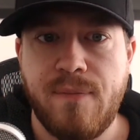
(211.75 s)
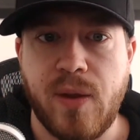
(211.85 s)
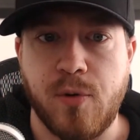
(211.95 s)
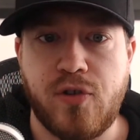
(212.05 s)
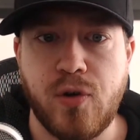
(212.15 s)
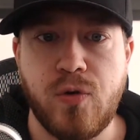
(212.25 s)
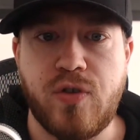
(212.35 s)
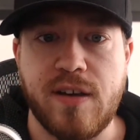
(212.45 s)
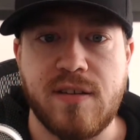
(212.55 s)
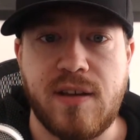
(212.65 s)
number two,
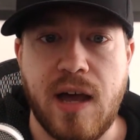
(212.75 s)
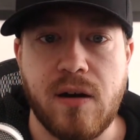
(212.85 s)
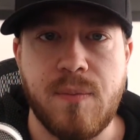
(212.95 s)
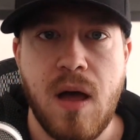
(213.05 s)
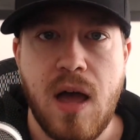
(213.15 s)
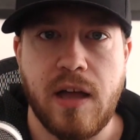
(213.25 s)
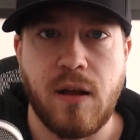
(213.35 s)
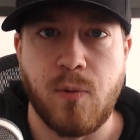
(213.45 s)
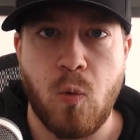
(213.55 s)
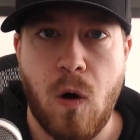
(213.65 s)
Jason Tatum; and
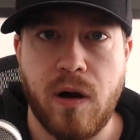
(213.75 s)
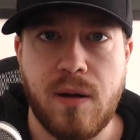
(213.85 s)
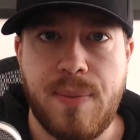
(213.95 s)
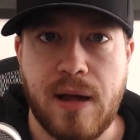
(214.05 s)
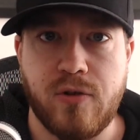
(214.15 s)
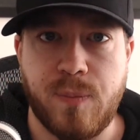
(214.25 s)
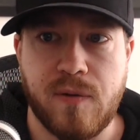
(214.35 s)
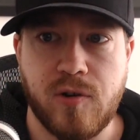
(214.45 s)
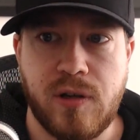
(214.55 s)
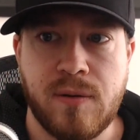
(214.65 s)
number one, Patrick
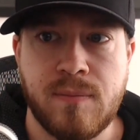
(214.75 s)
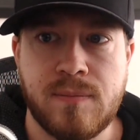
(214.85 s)
Beverley.